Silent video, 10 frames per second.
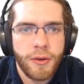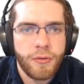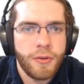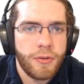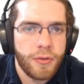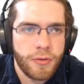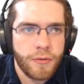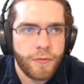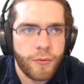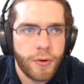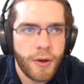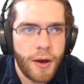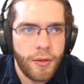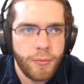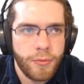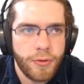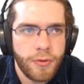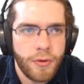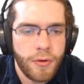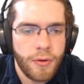increase this to 4 columns?